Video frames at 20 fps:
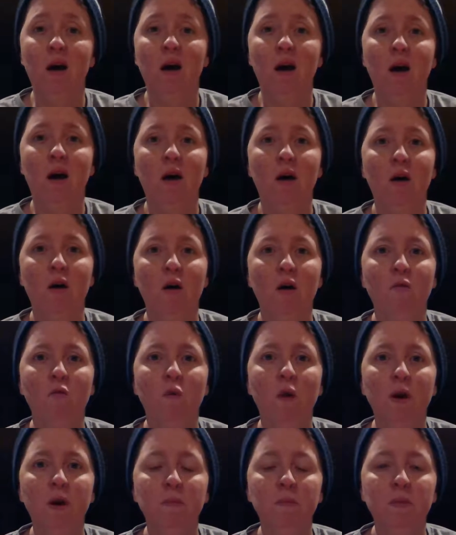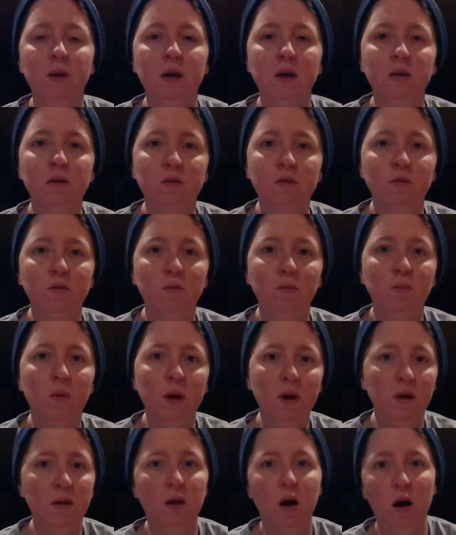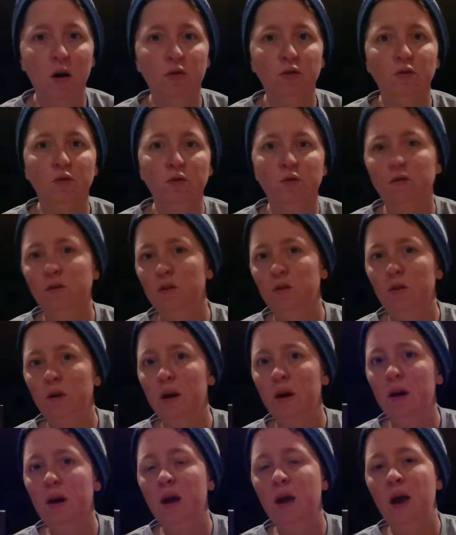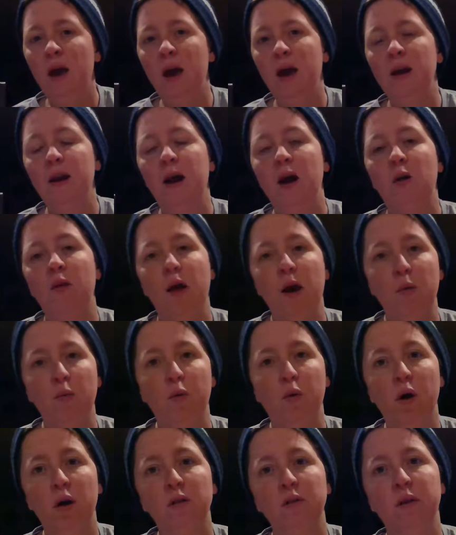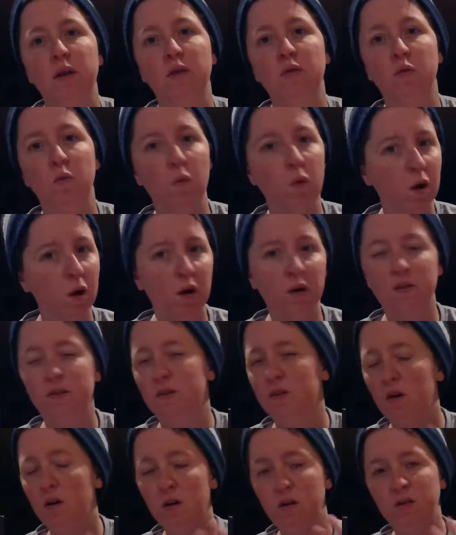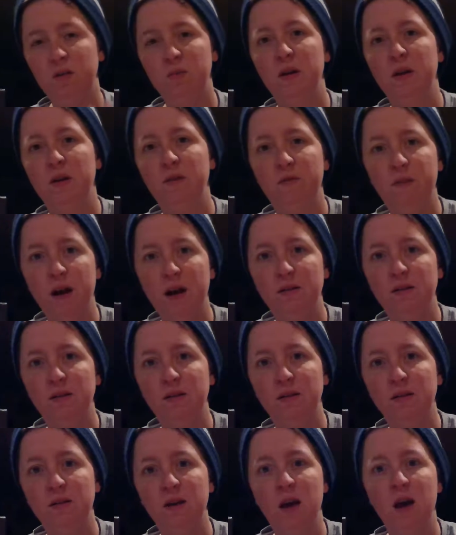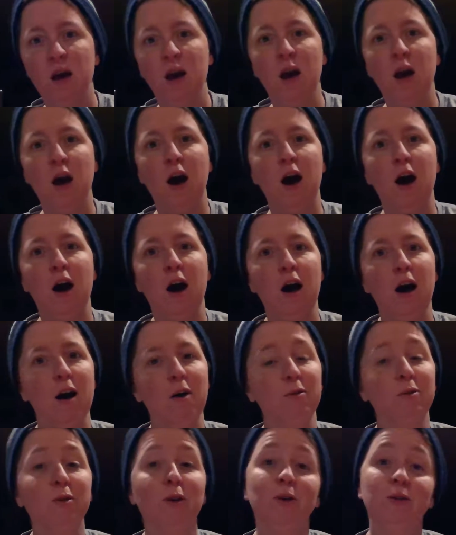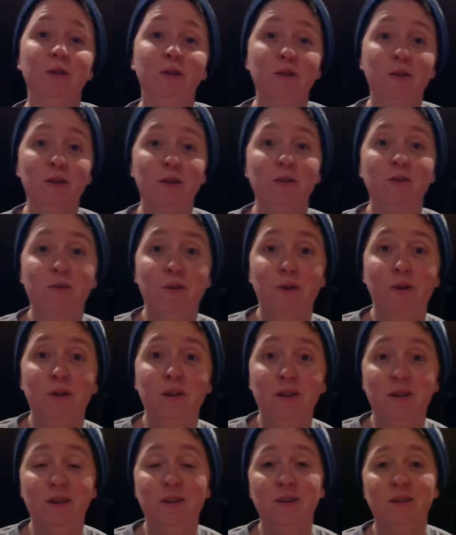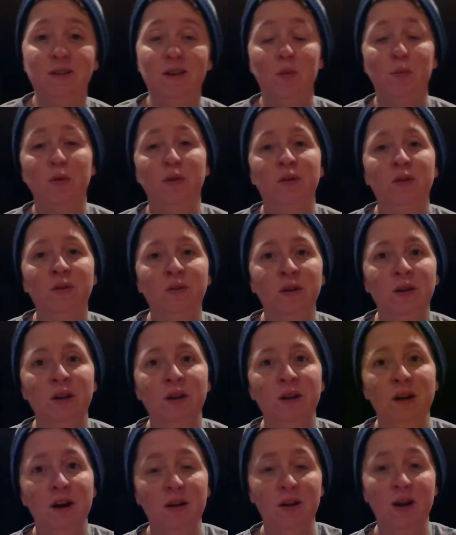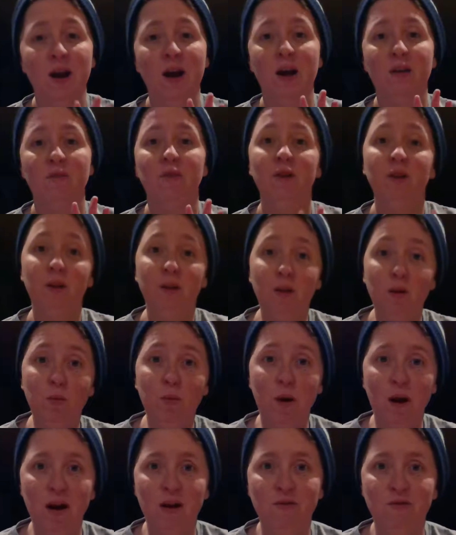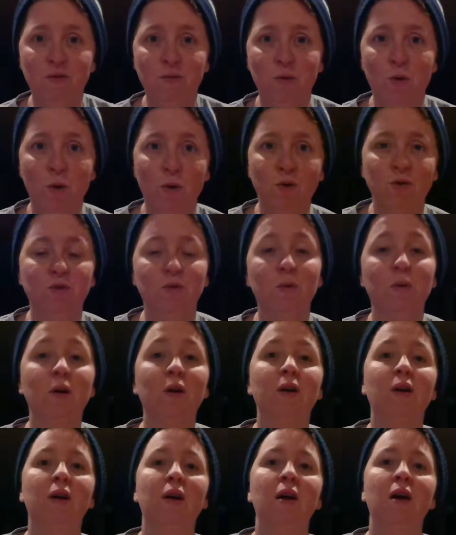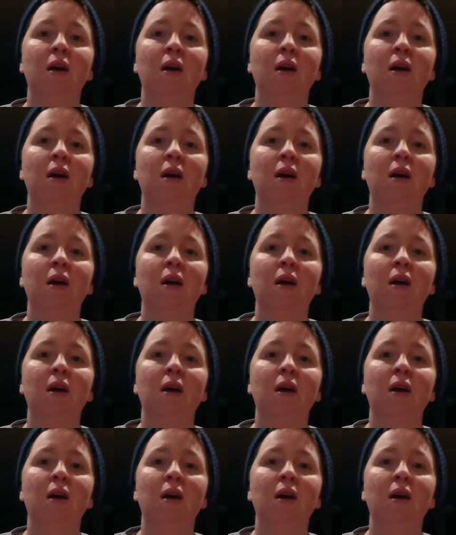of what it means to be a doctoral student and how that process works and all its many facets, I was also looking forward to this opportunity now that I have a little break from coursework,